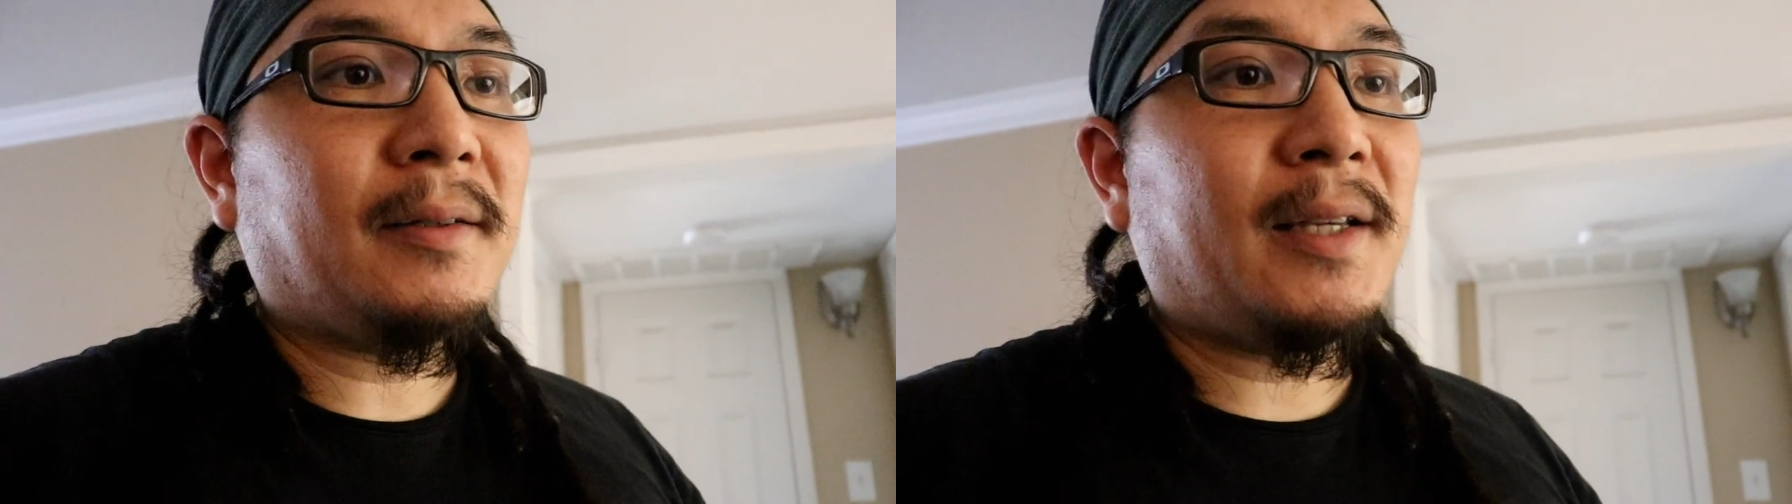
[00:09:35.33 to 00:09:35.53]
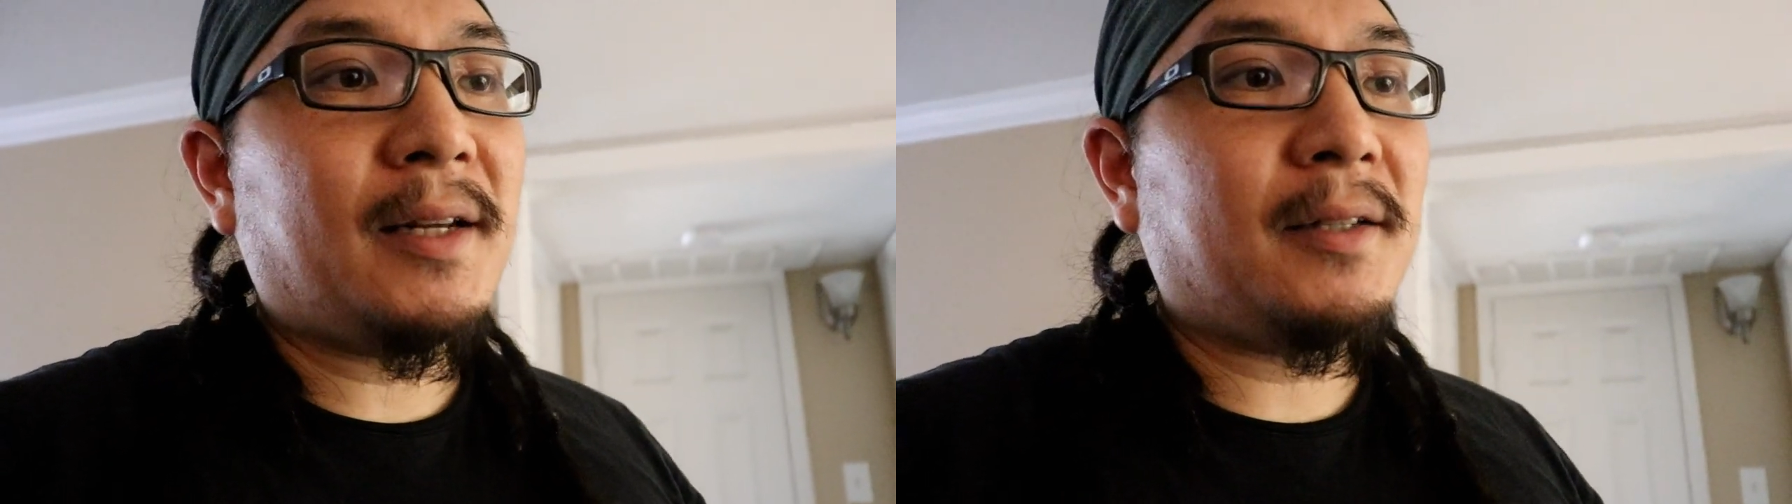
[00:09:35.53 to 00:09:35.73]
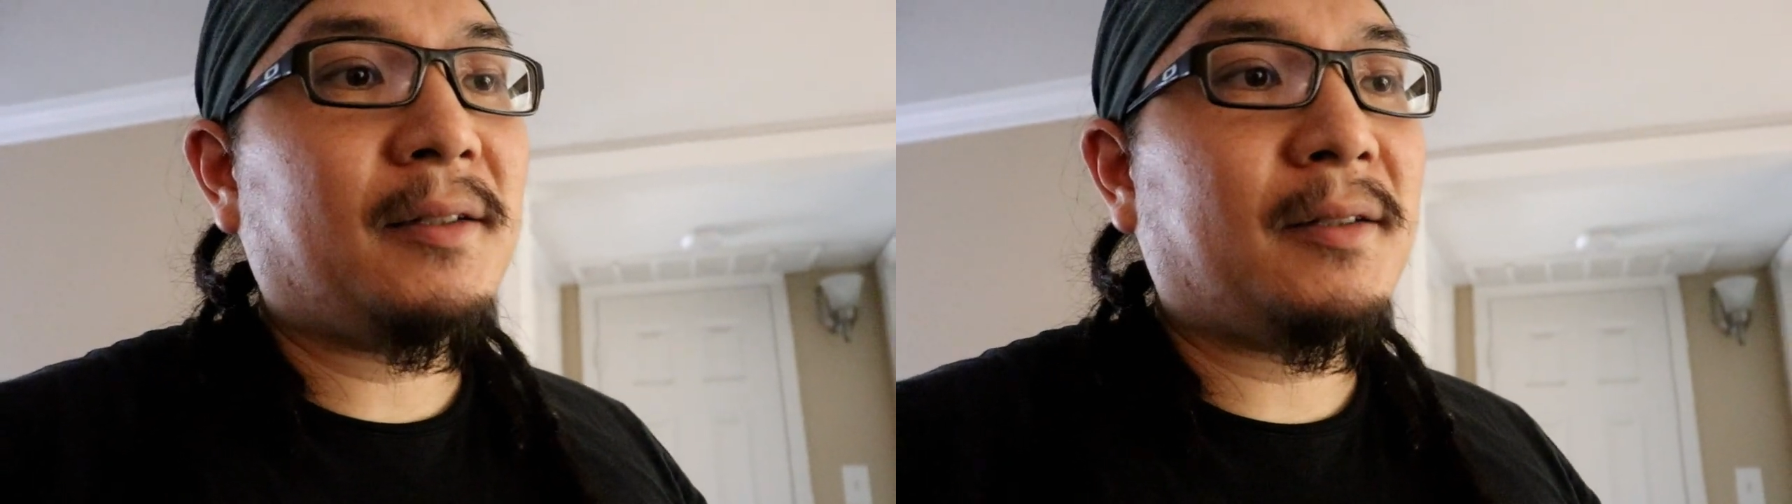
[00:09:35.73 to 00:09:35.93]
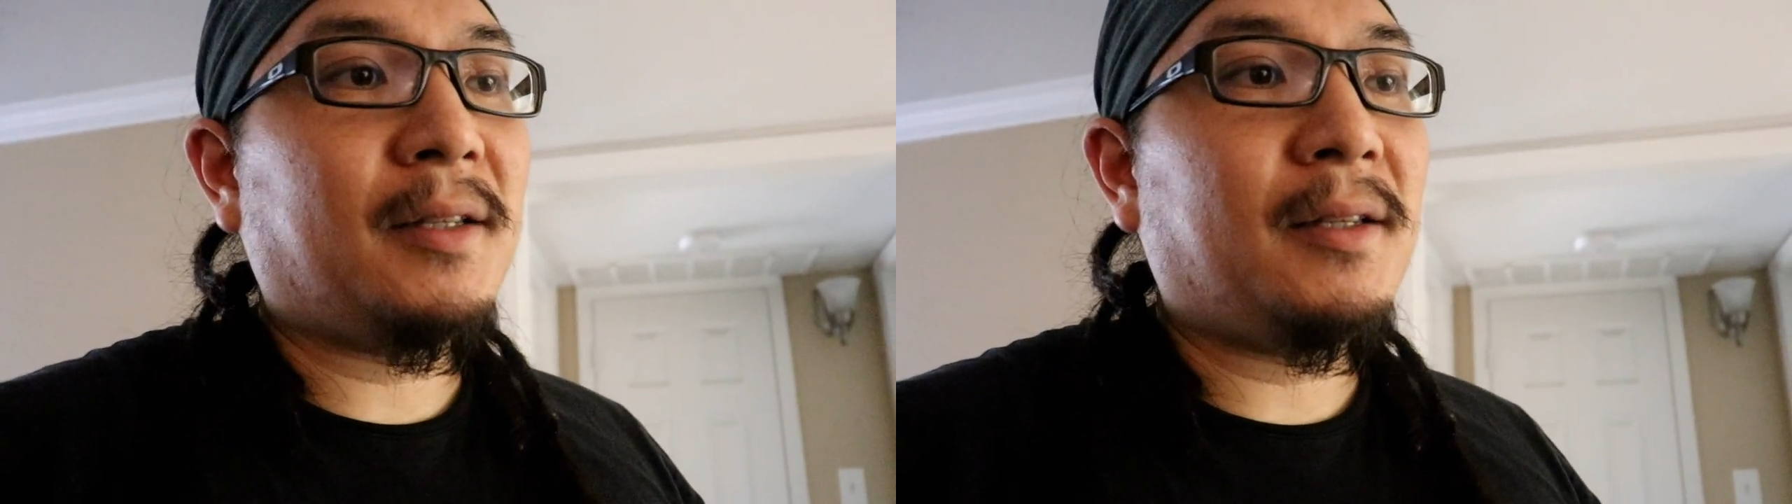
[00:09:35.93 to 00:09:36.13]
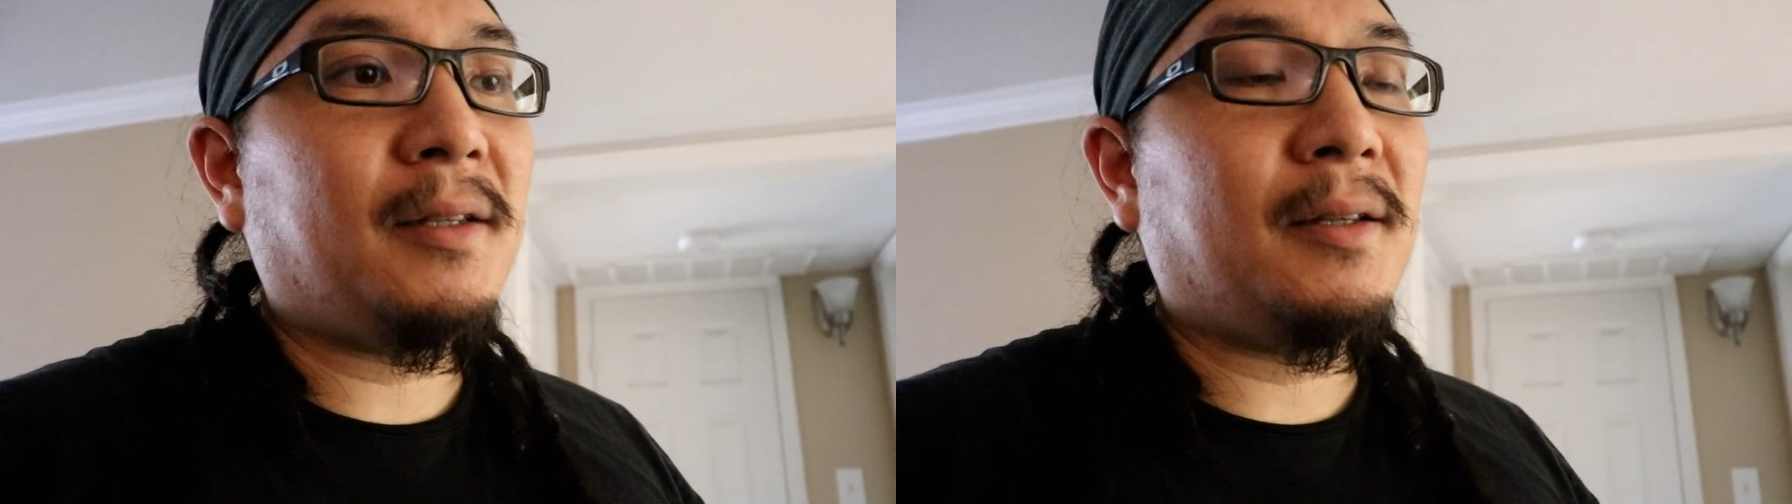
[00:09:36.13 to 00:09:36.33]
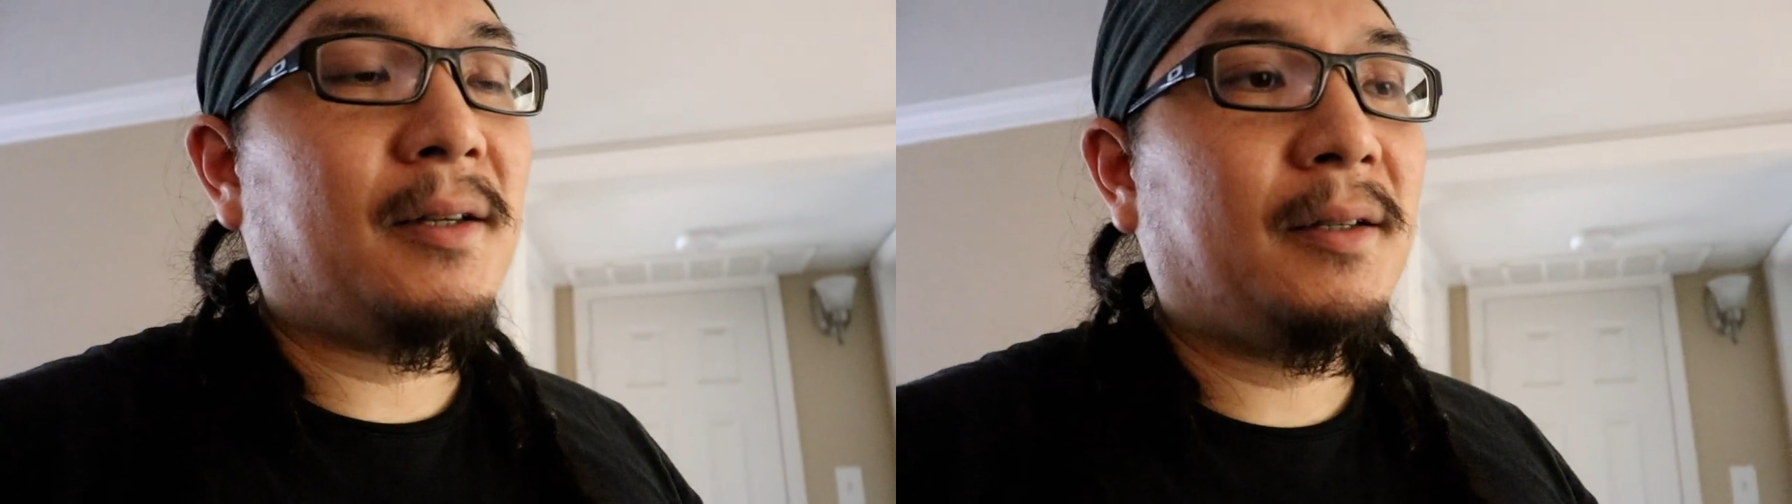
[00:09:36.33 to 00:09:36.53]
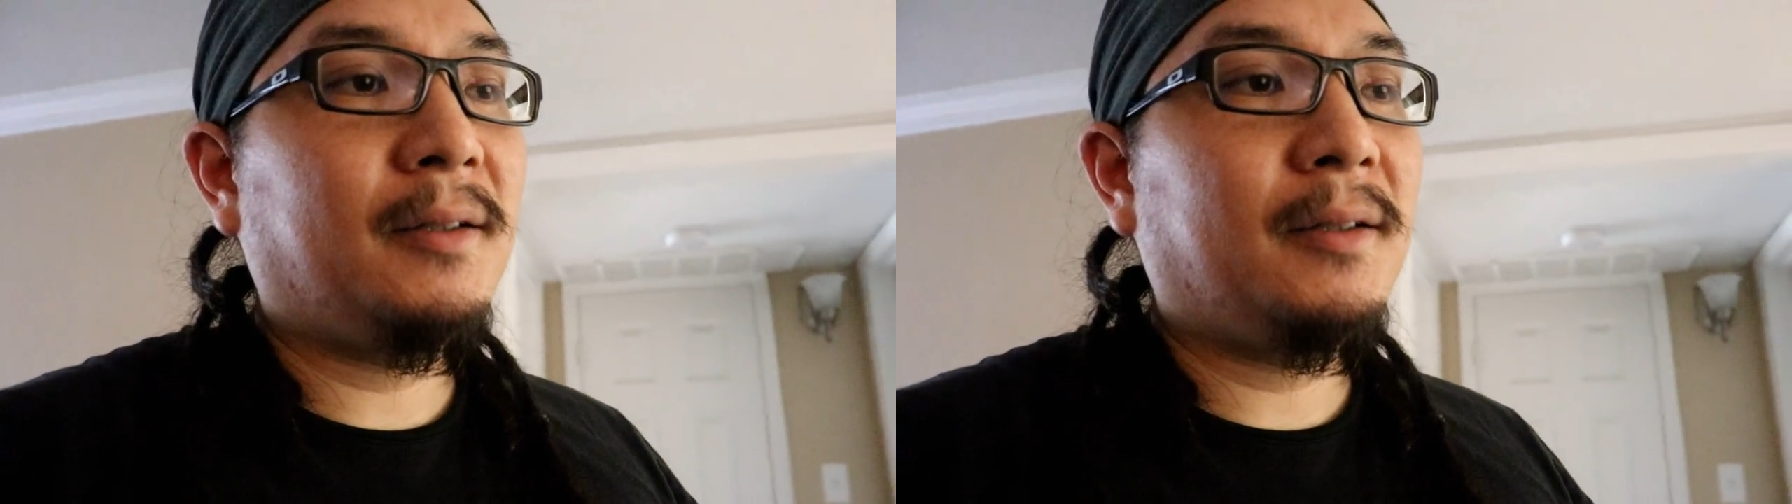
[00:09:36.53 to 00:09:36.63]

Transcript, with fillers: getting the